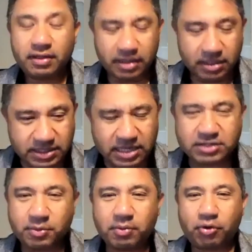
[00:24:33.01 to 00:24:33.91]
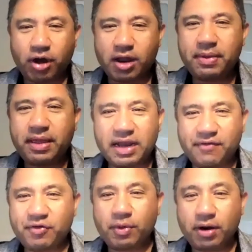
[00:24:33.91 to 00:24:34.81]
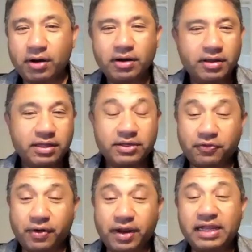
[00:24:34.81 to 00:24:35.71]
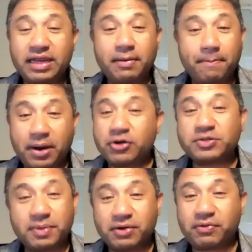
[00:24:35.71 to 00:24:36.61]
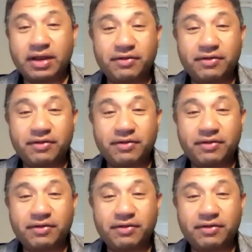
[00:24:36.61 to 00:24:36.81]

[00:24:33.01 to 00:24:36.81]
accessible broadband everywhere is frankly an embarrassment, right?